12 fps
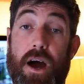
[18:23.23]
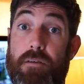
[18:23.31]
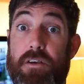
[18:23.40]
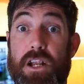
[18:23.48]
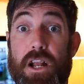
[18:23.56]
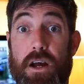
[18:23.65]
I
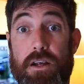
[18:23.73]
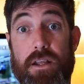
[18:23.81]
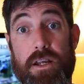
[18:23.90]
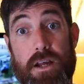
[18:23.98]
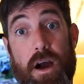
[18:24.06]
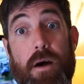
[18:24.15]
really like
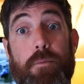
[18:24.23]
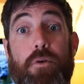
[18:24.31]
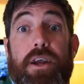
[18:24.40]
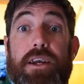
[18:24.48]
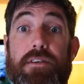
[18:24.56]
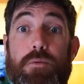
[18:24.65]
the Carp
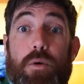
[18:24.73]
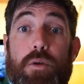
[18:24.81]
Craze